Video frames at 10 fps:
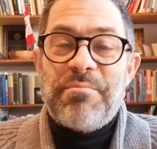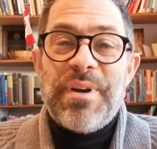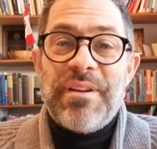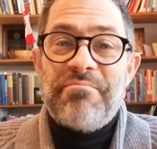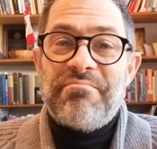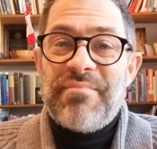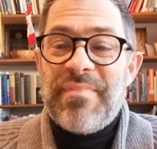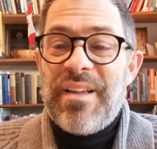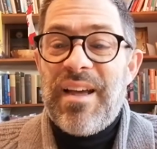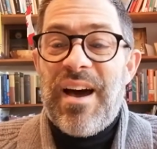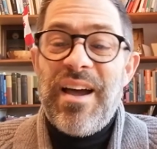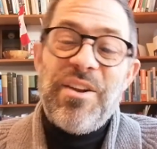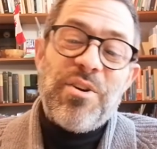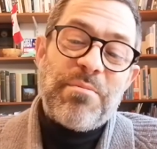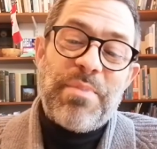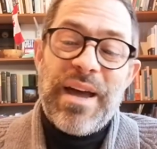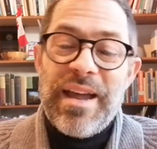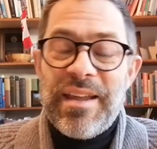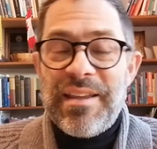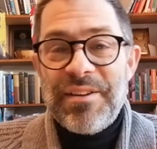But I look
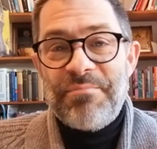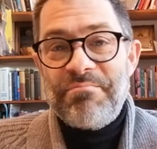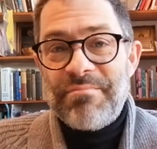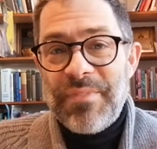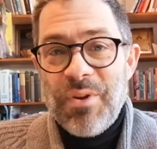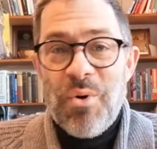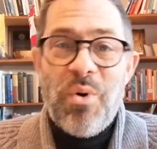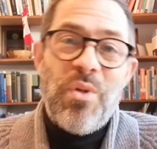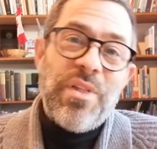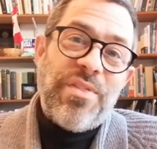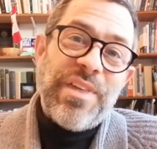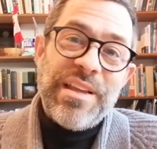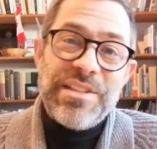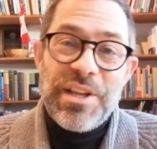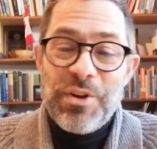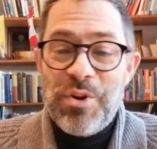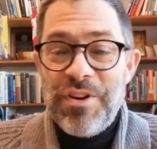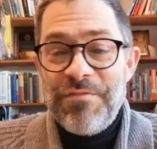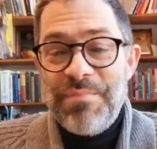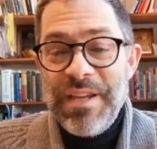back at all the things that
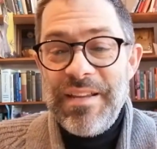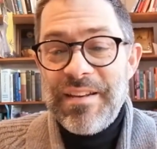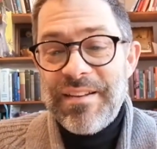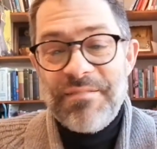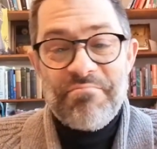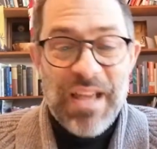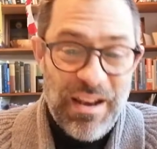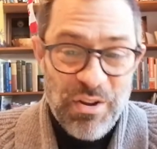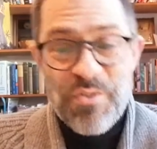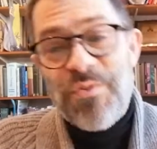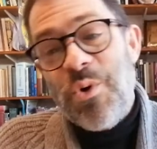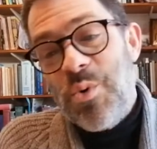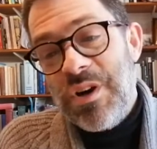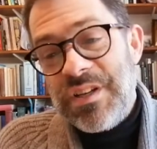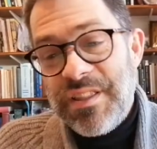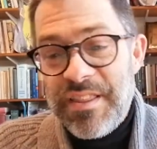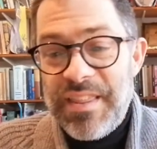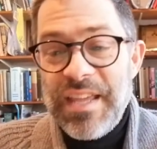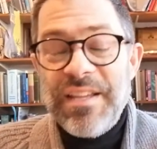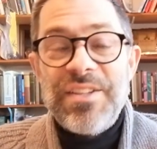could have been, and I look forward to the
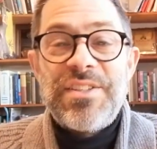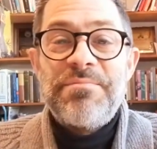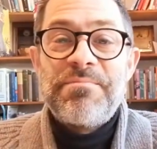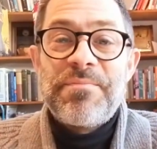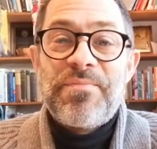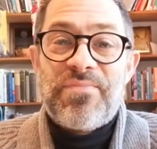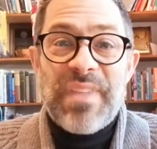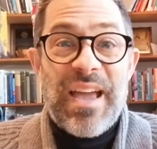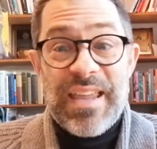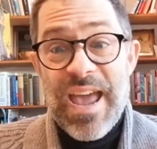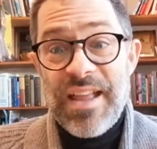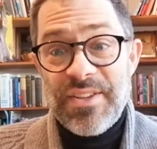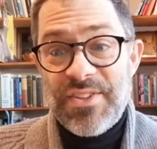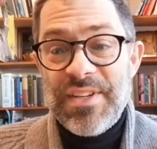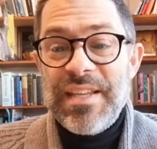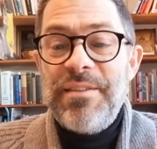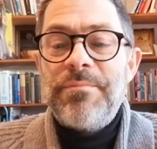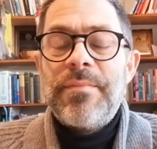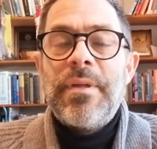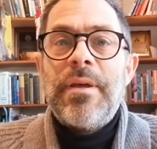things I can't see,
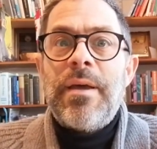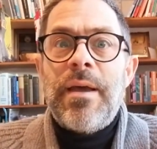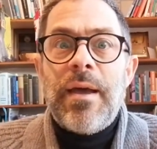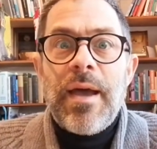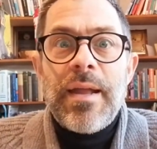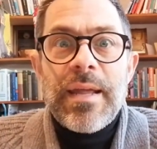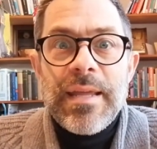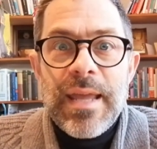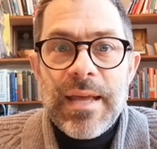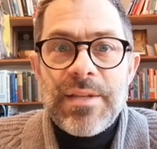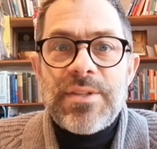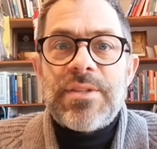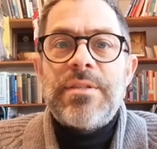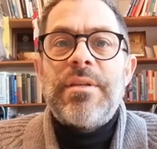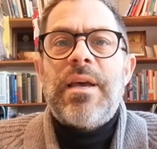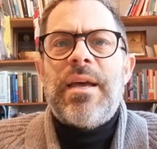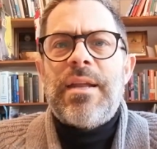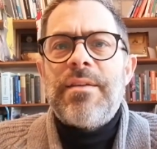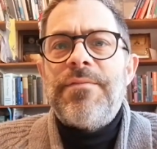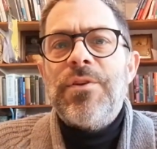and I guess
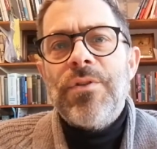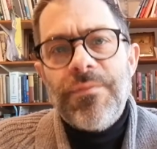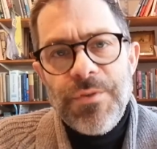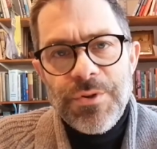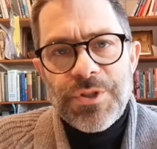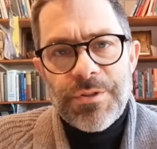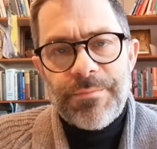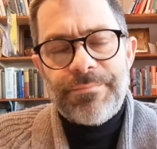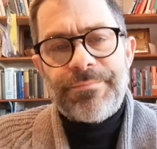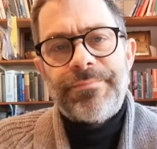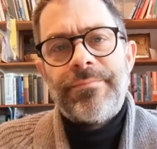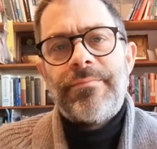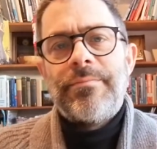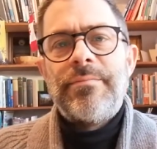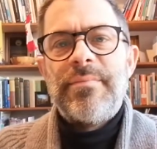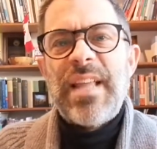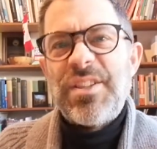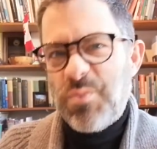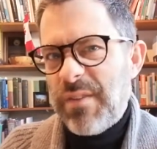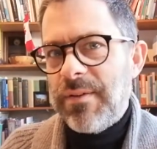and I fear the future.
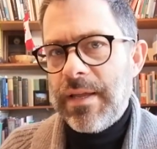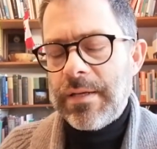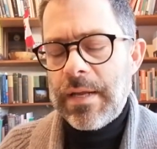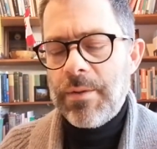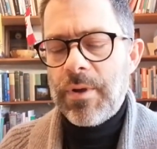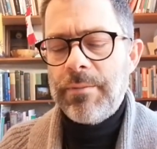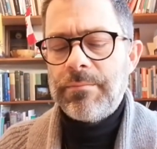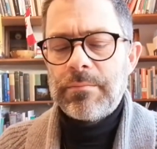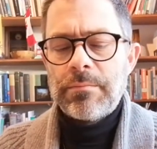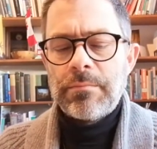That's roughly it anyway.